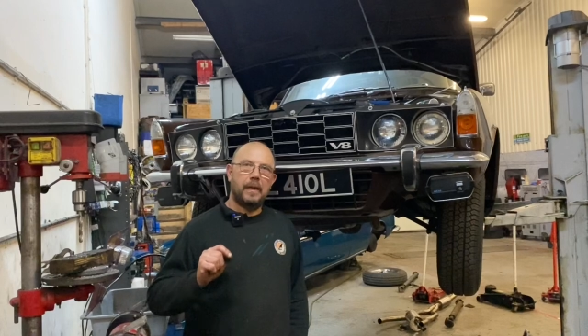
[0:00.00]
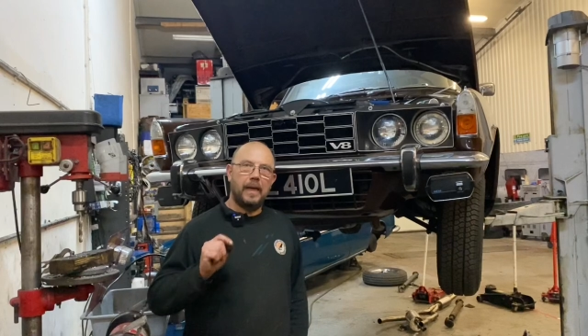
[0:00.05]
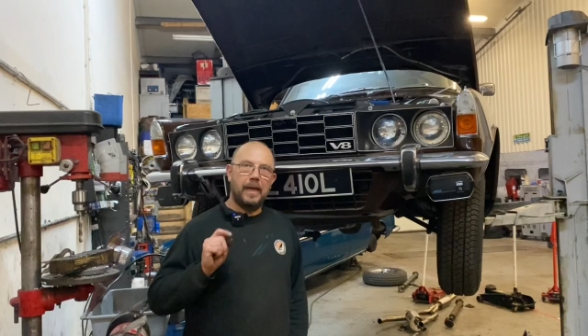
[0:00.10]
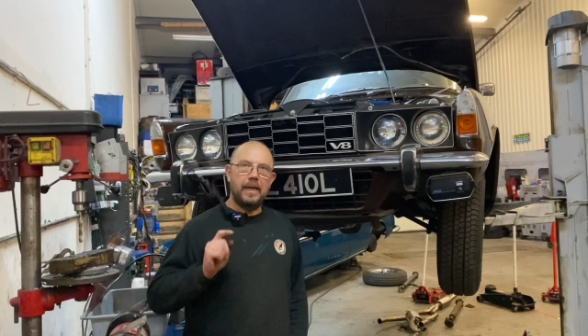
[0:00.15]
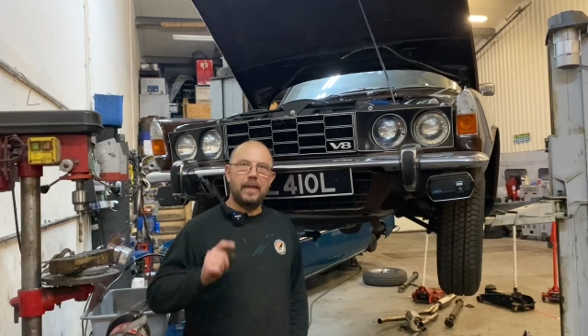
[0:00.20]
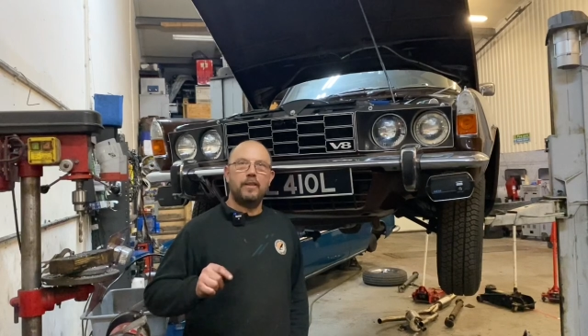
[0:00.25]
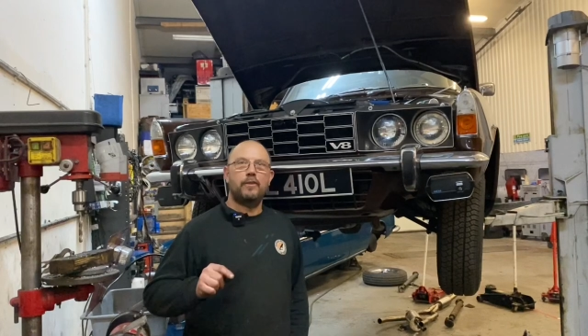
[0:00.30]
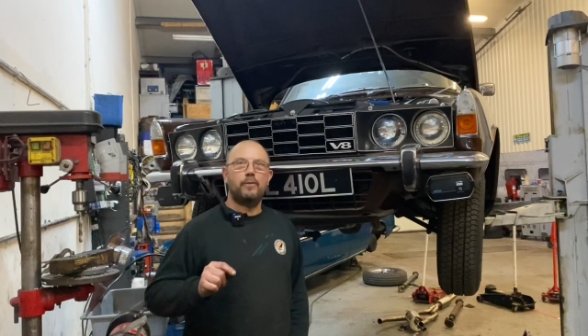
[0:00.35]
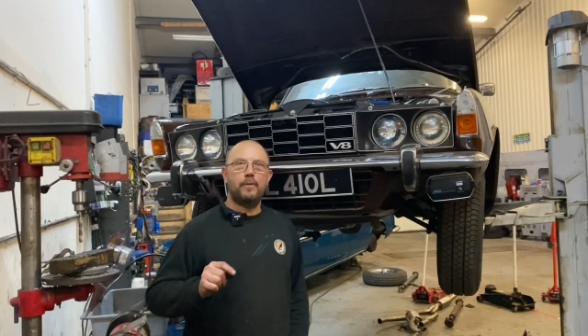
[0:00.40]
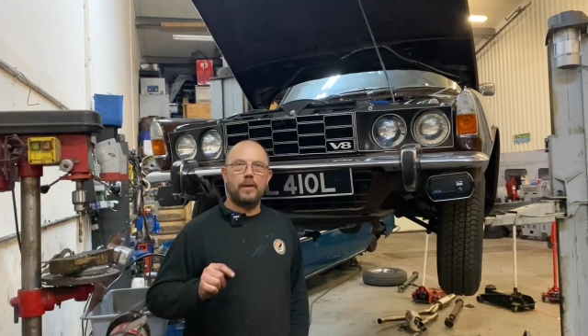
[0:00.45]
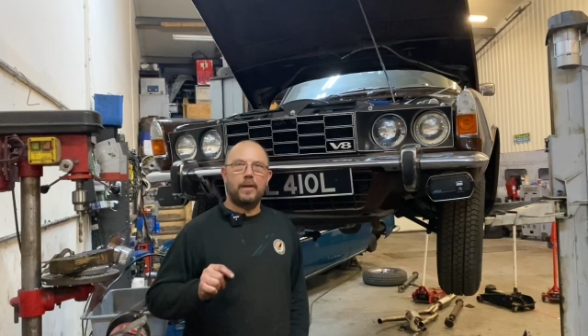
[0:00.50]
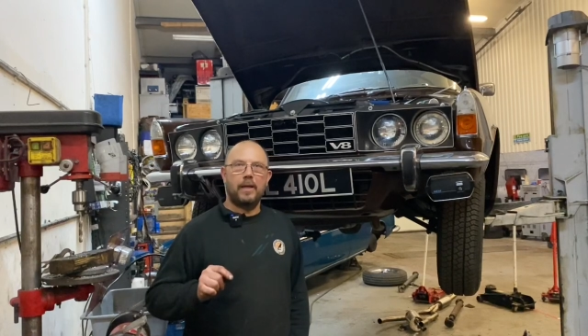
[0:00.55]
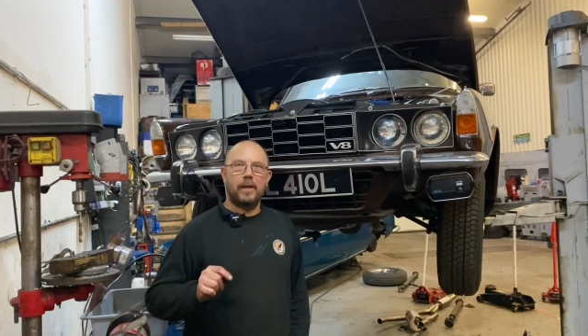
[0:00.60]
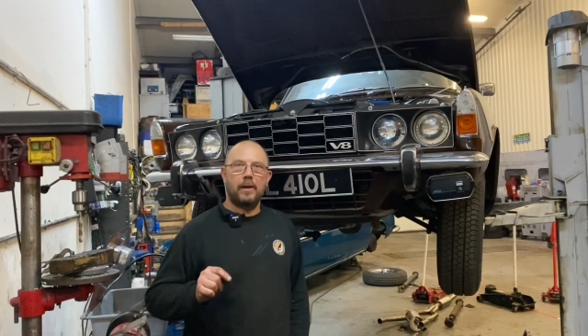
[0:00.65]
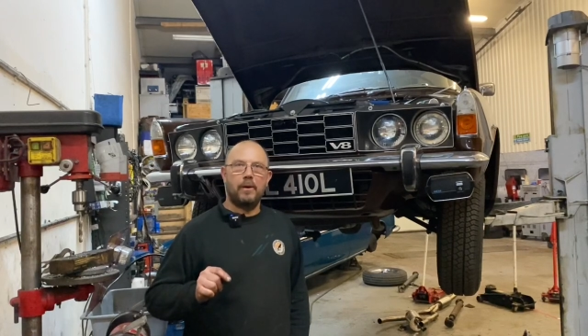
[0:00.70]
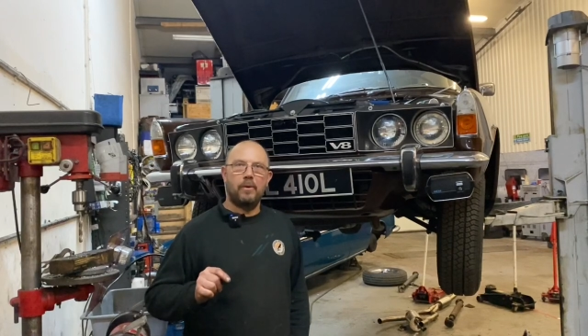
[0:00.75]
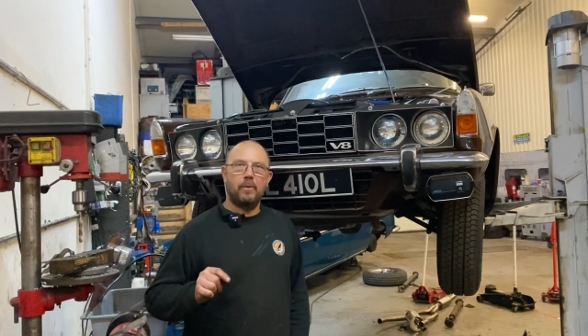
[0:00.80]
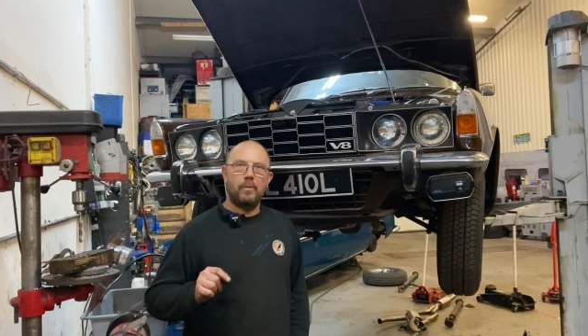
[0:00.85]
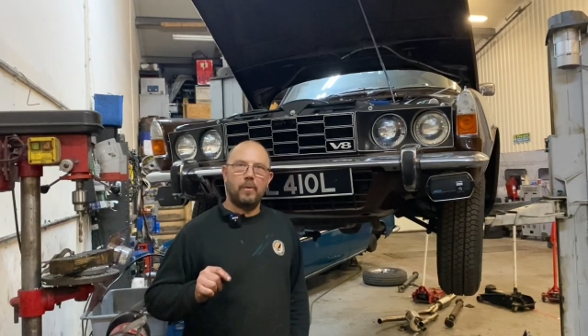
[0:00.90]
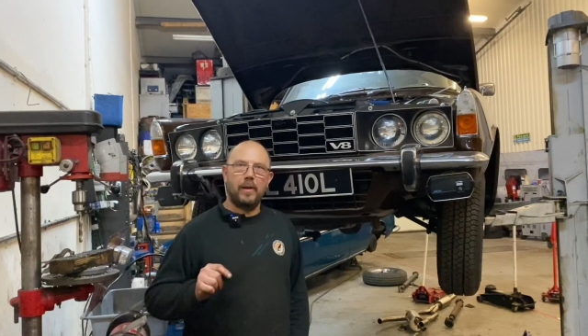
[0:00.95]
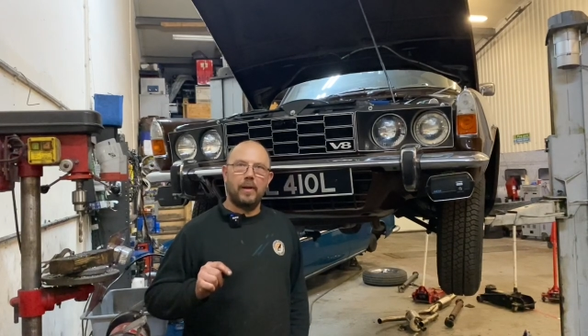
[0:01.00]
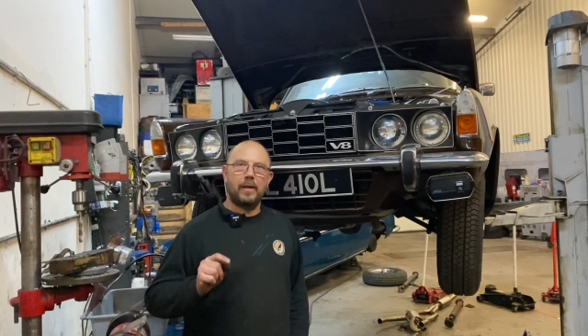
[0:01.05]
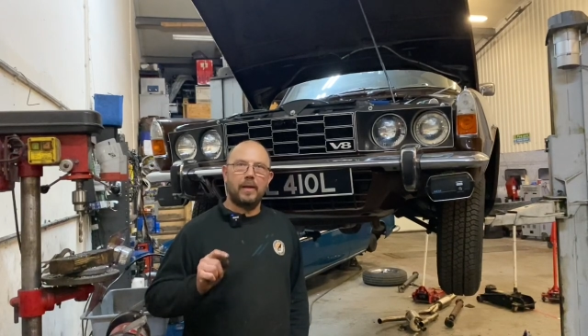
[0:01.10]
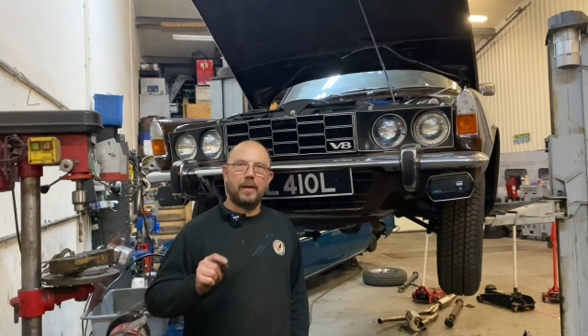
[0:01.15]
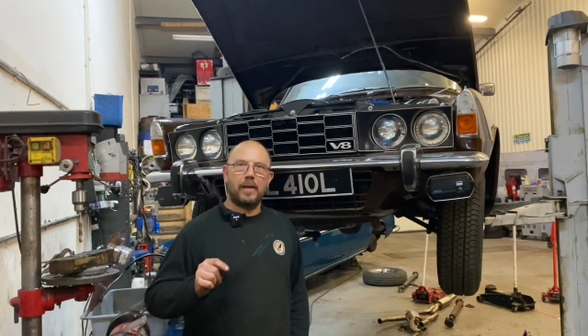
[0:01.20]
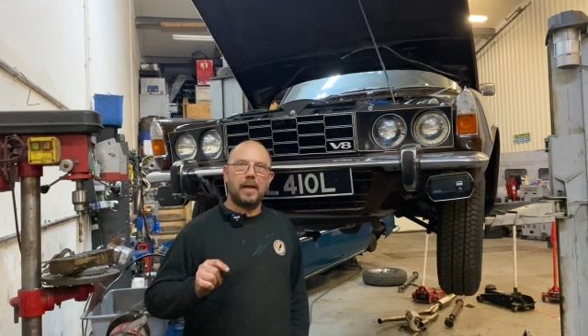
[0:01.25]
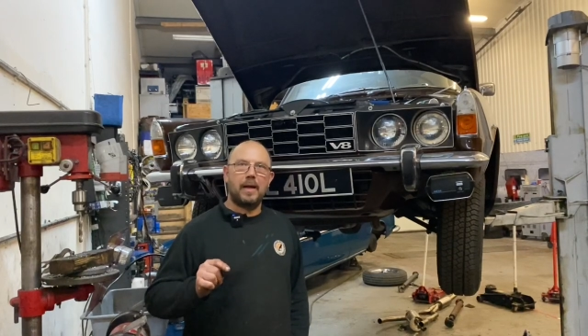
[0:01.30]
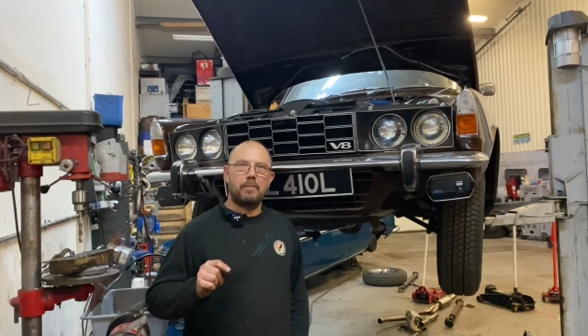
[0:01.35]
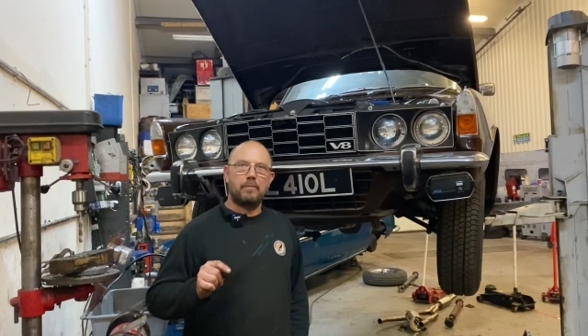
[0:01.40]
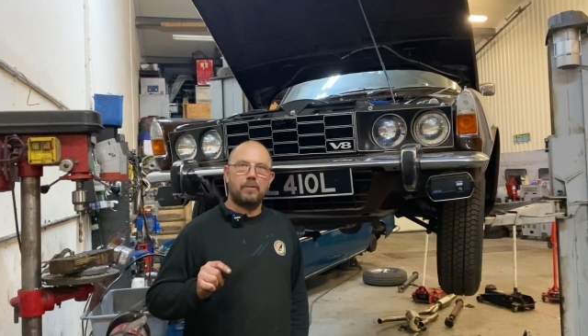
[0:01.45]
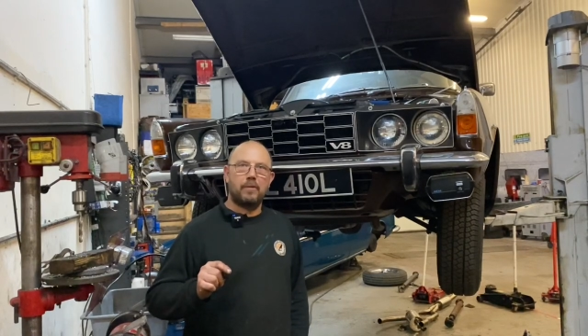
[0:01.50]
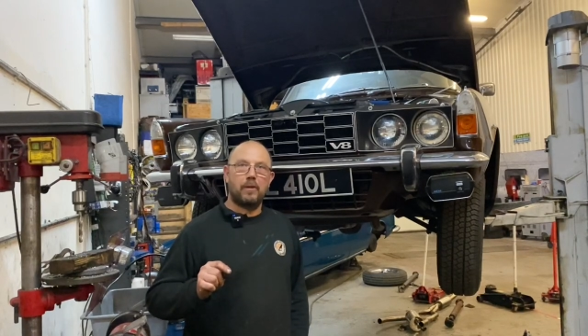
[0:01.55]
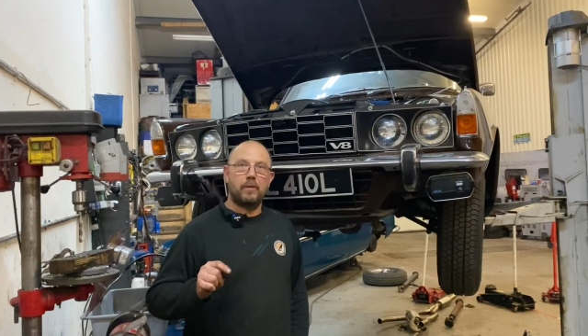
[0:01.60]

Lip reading: In this video, we're going to cover